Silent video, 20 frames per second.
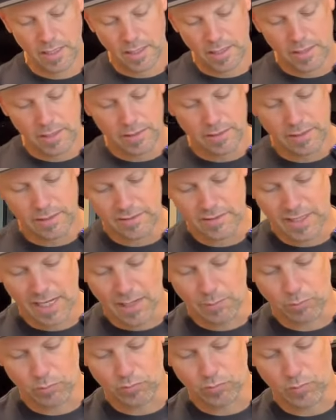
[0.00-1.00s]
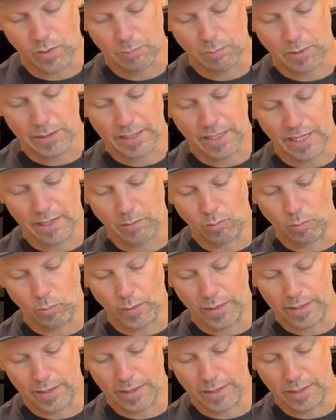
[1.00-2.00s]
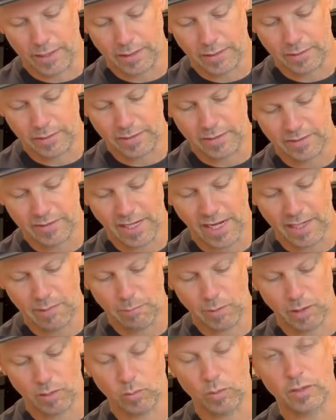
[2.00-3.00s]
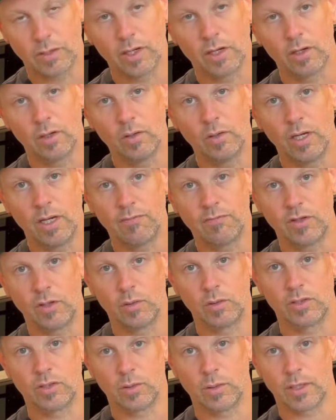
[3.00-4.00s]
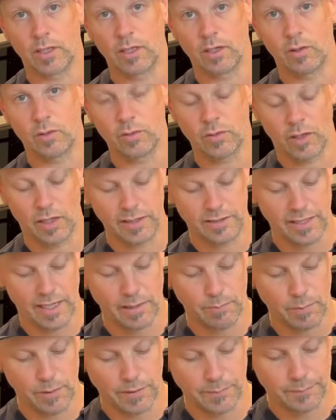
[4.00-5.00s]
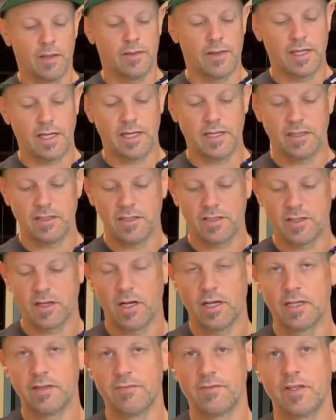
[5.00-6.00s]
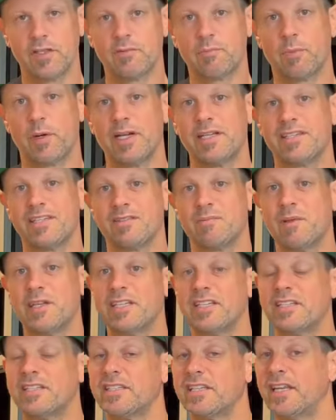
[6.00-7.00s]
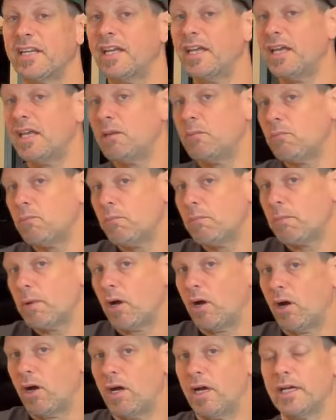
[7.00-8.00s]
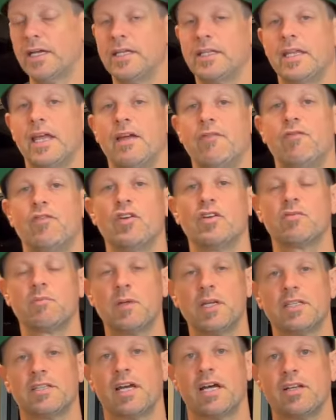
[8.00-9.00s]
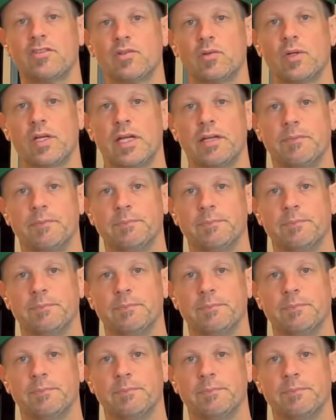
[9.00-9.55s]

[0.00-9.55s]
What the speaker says: these cables replicate where the taping would go if you were doing a low dye taping. The inside of this brace is meant to sit in behind that first metatarsal head.